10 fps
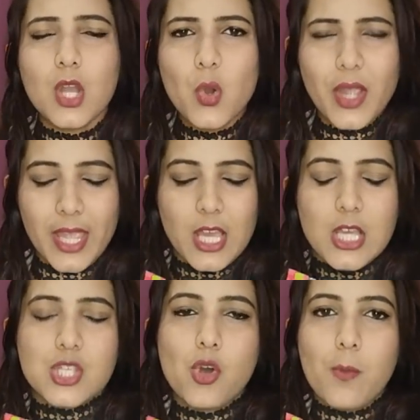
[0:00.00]
Okay,
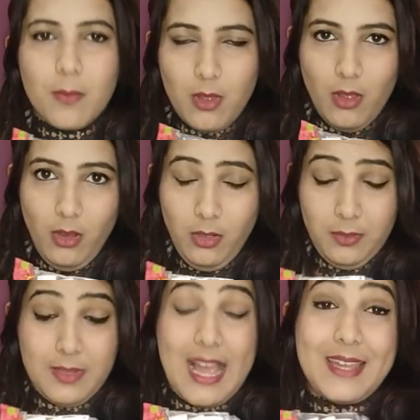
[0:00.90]
so
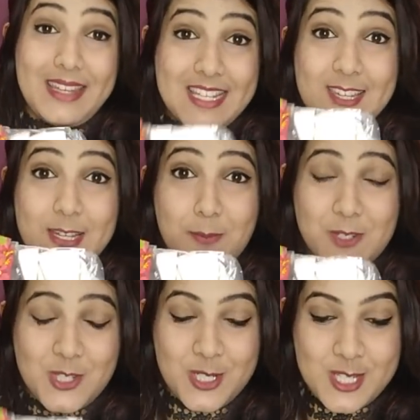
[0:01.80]
I recently
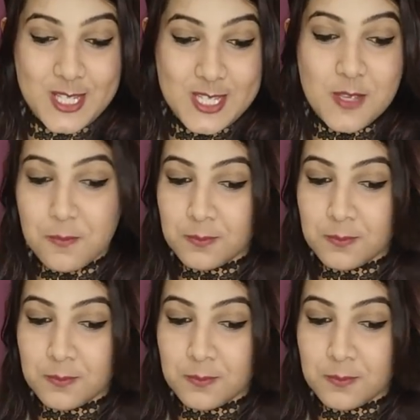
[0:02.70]
purchased this.